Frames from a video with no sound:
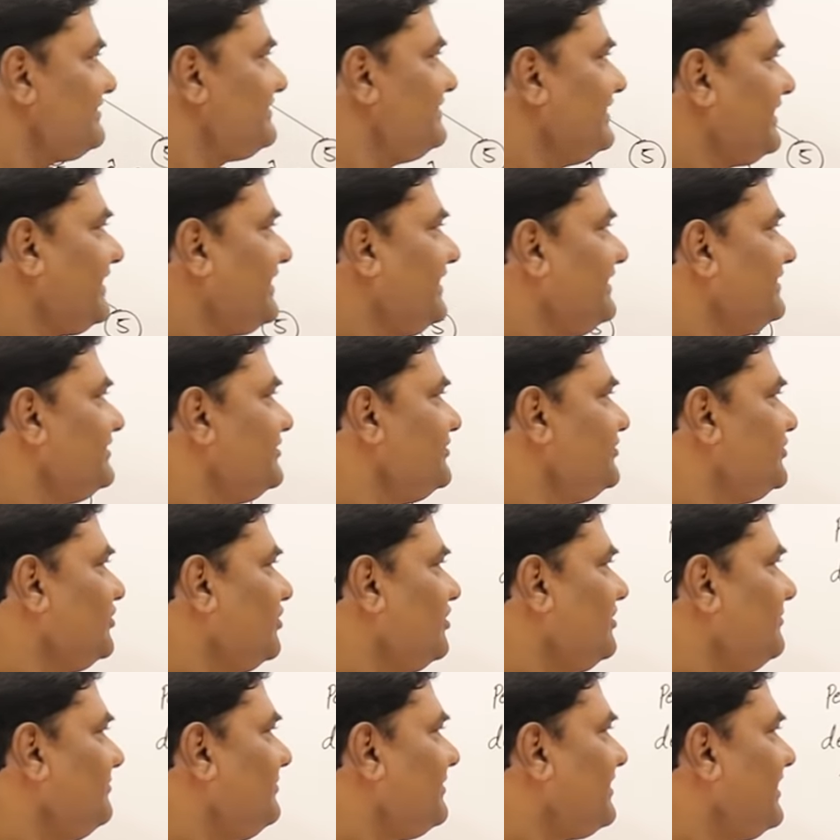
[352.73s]
second
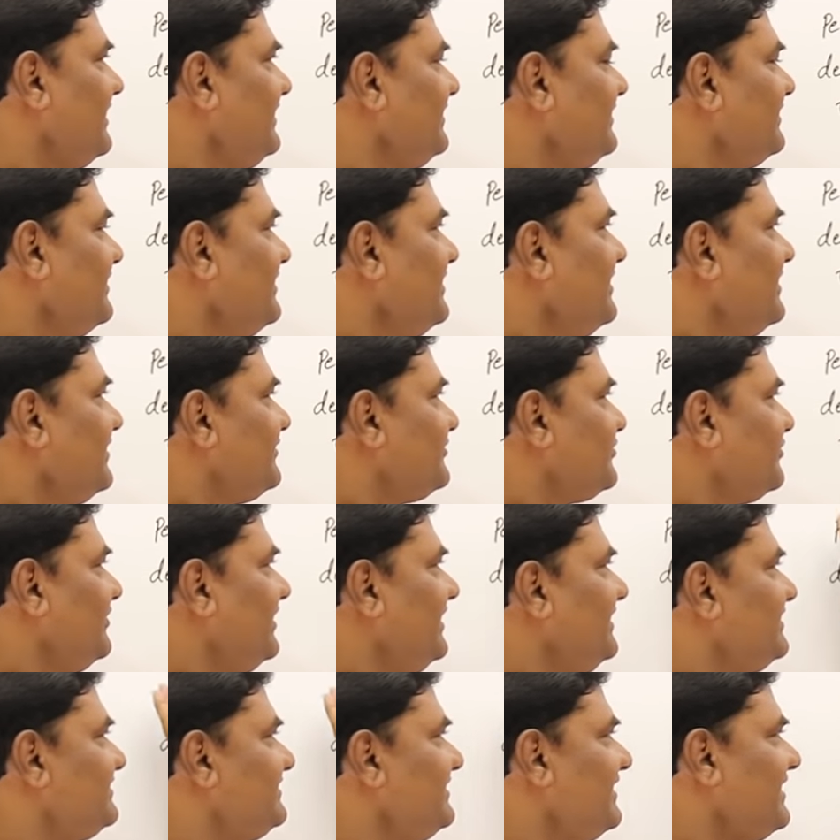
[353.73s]
job, right? So
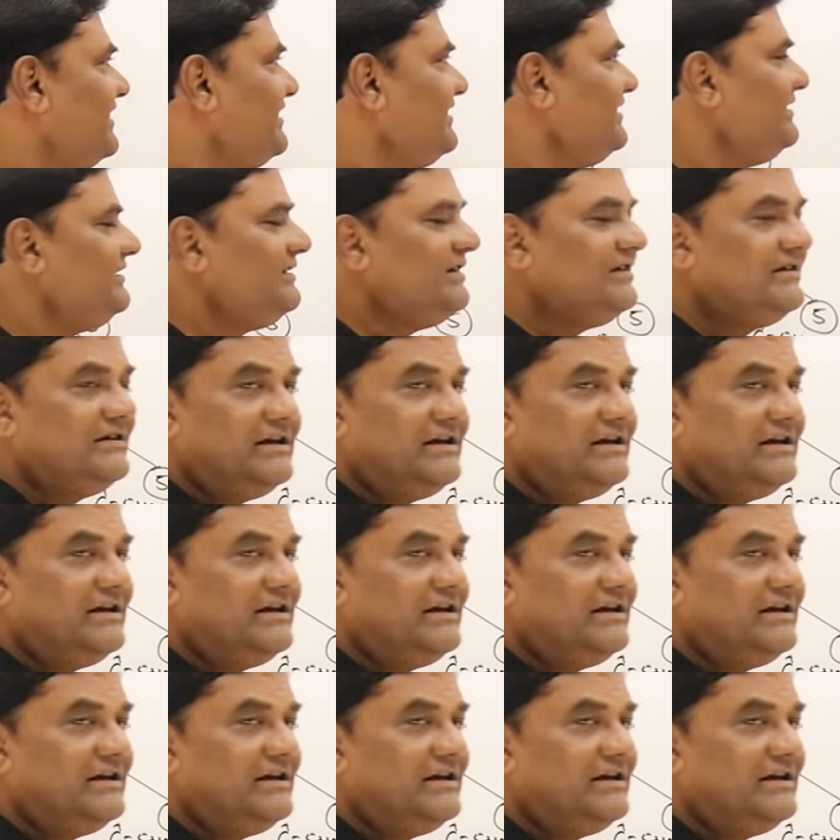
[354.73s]
is there anything